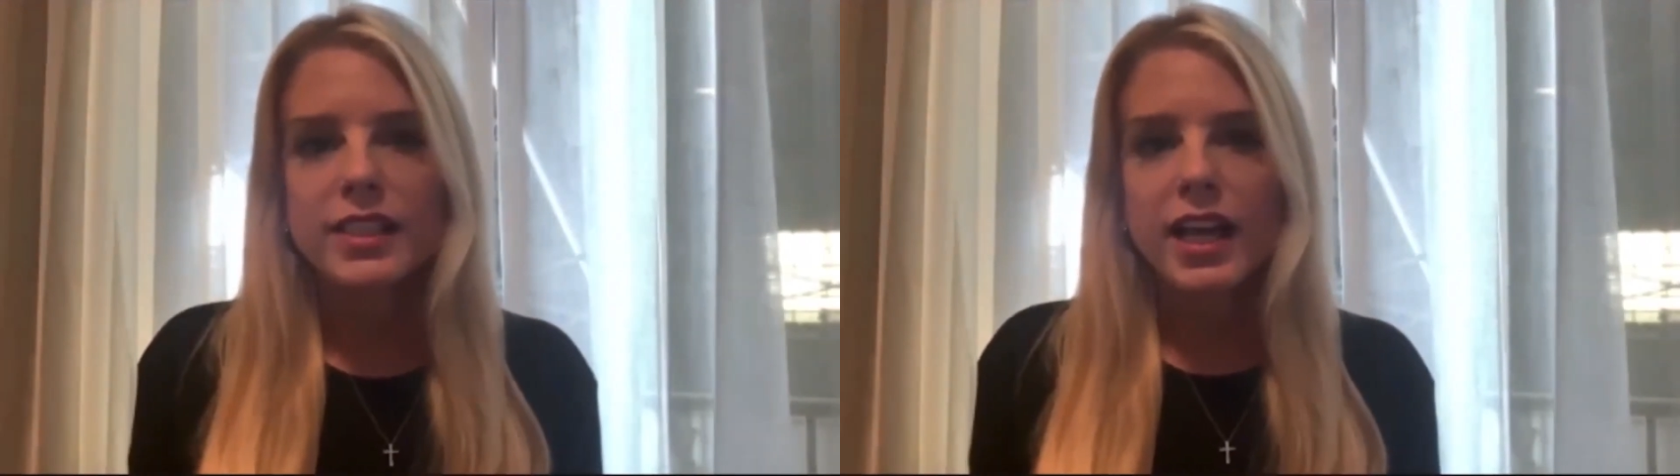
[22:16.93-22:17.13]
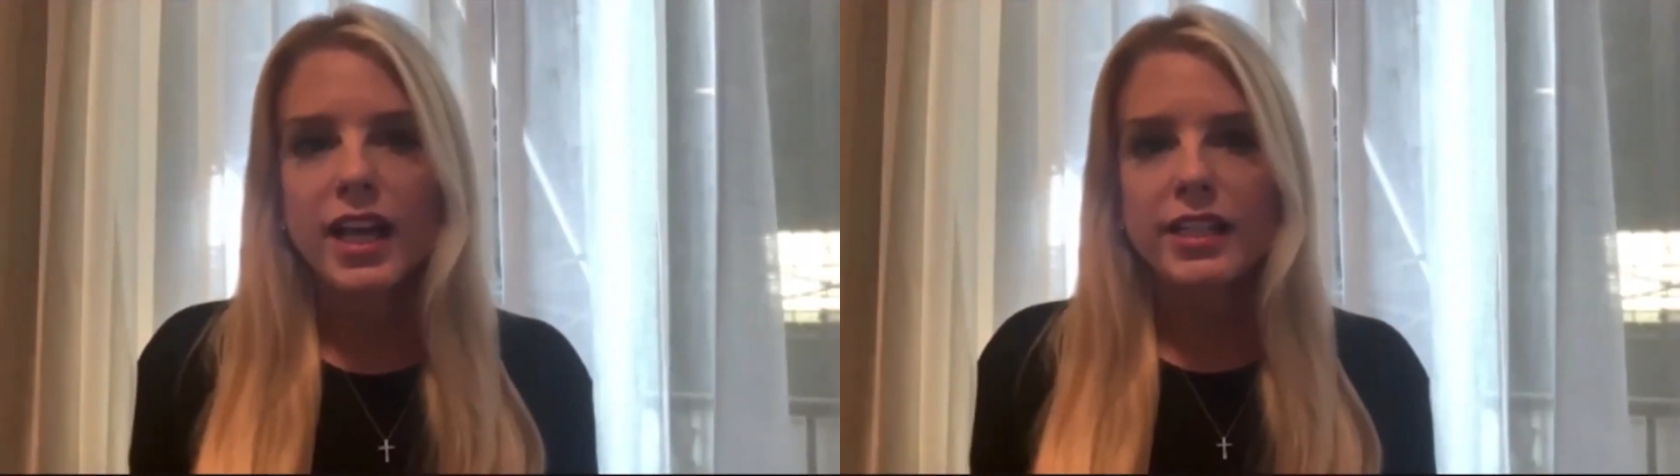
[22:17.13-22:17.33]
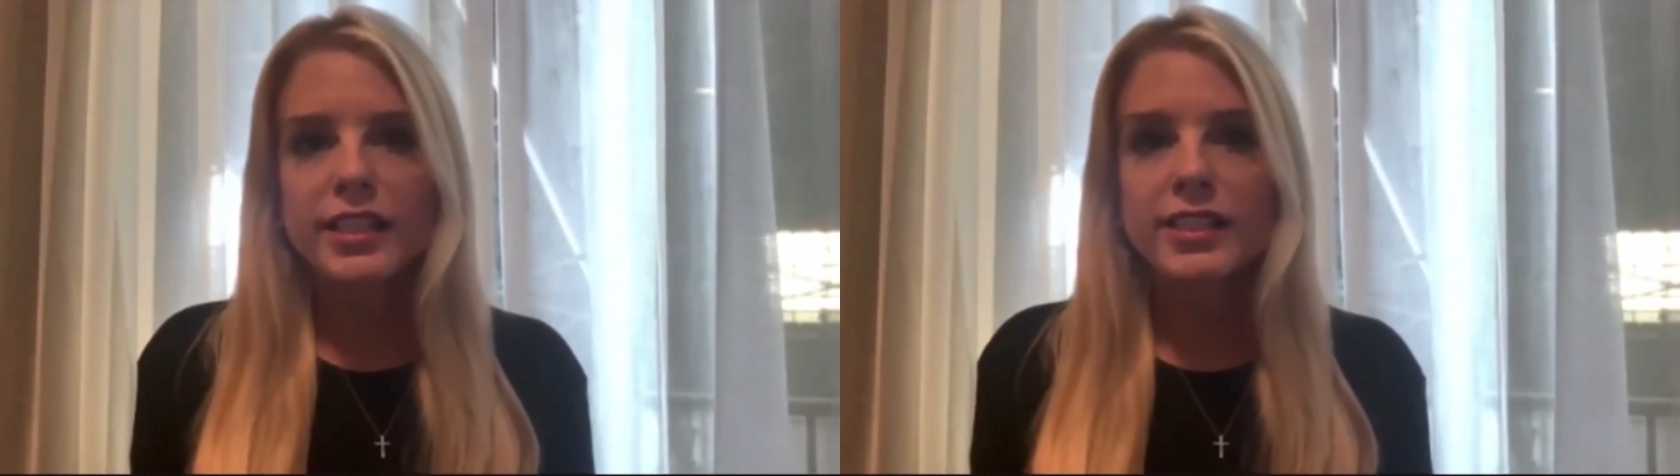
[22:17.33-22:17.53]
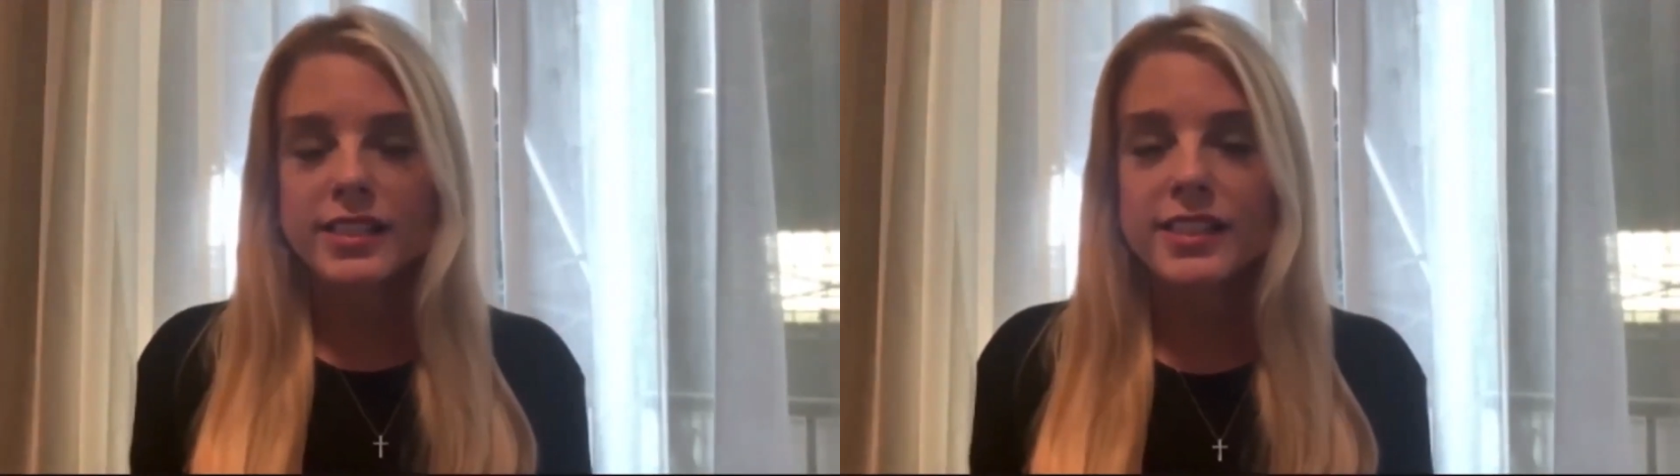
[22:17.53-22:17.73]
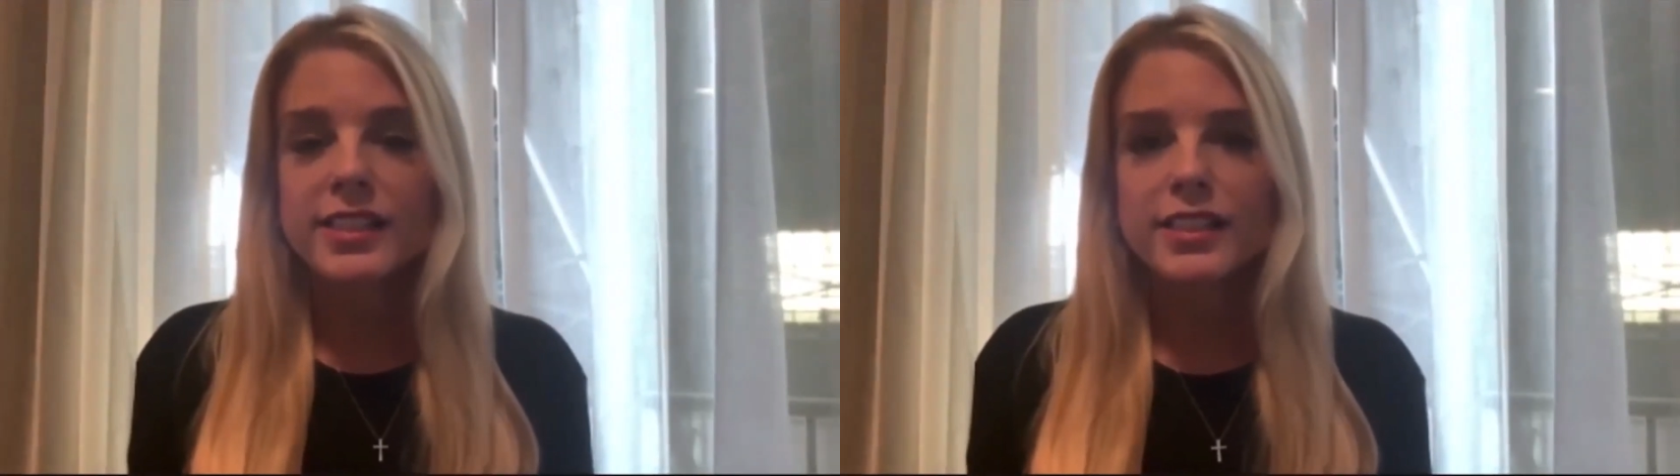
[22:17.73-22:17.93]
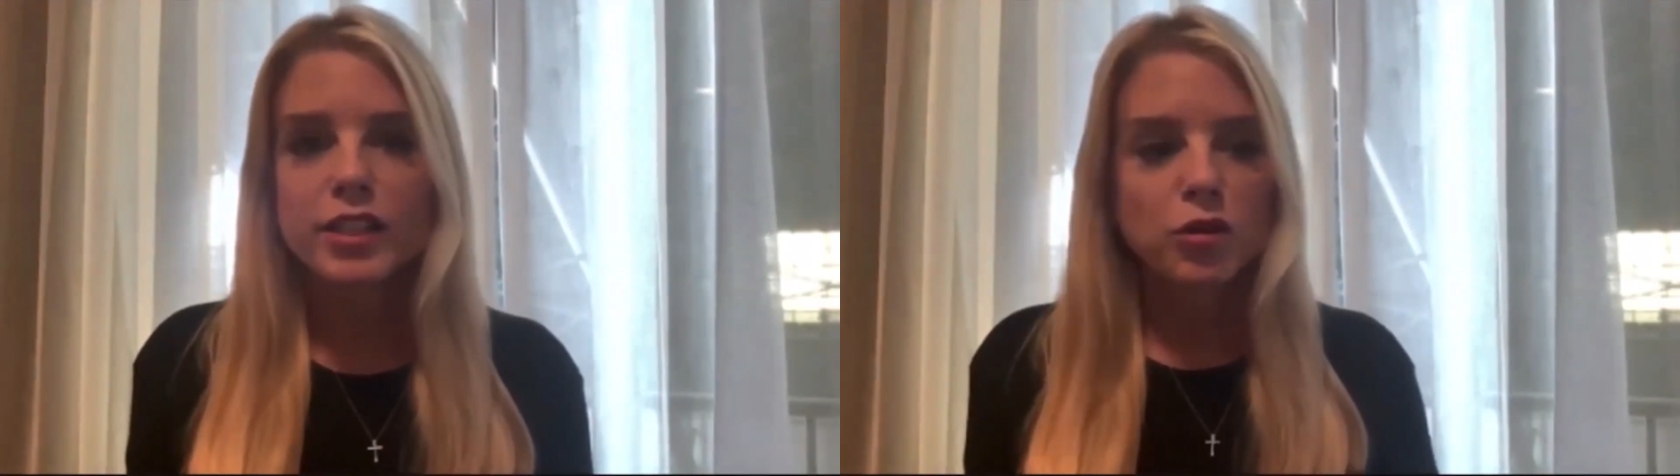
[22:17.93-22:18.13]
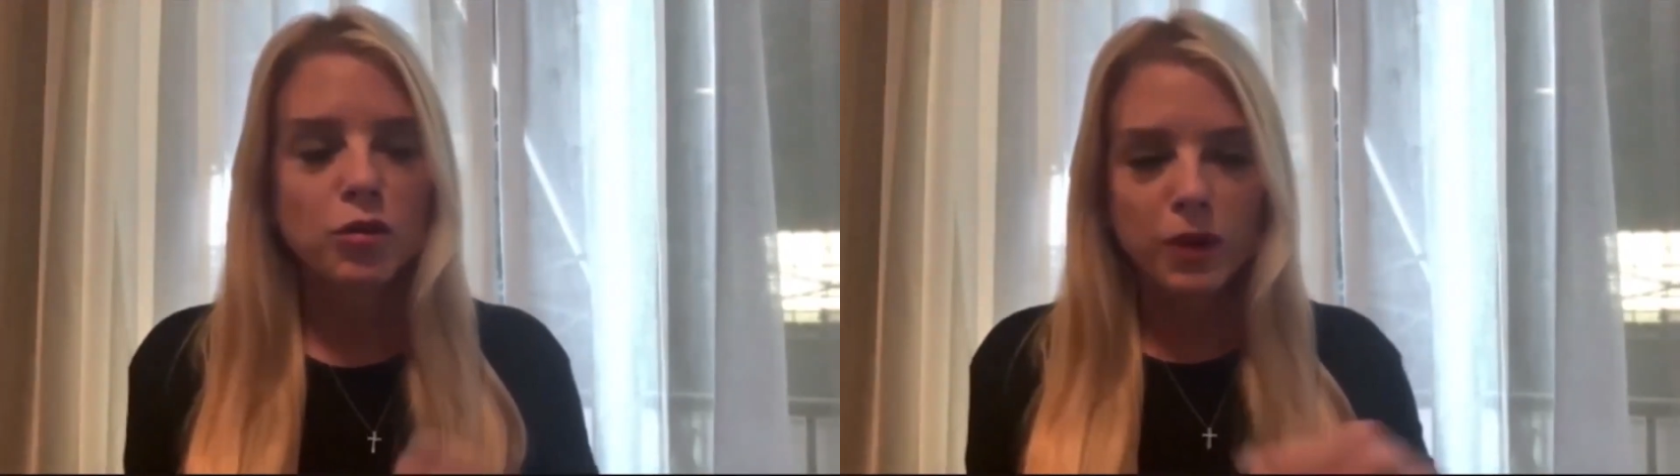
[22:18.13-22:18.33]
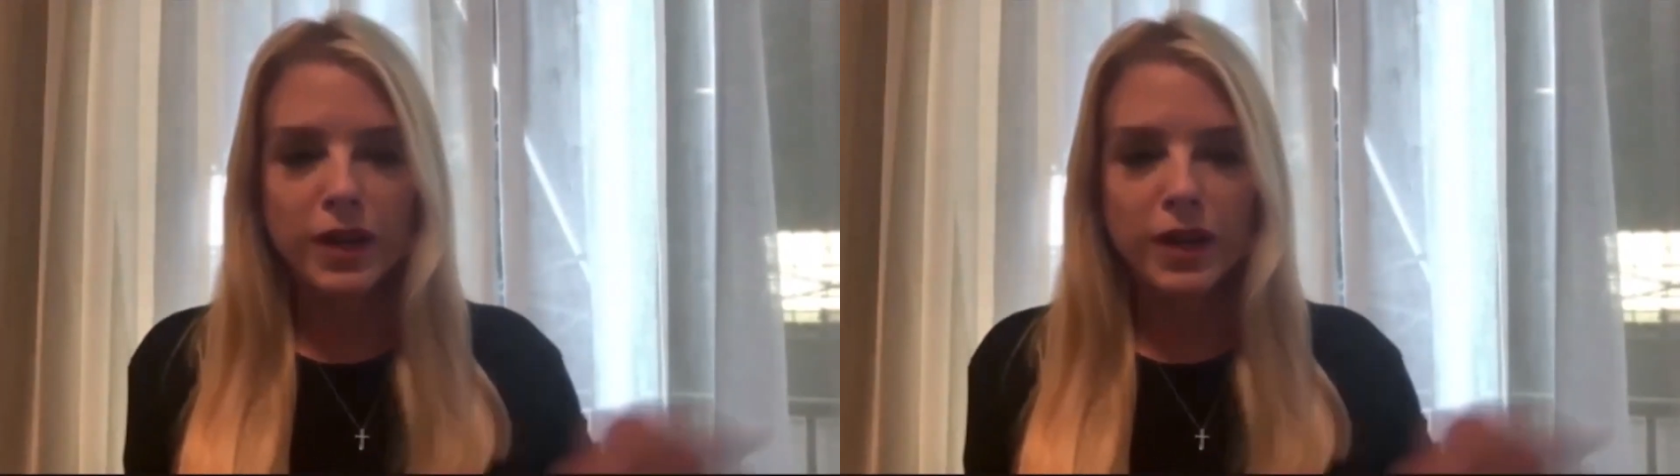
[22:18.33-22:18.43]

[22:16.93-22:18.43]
and his assistant went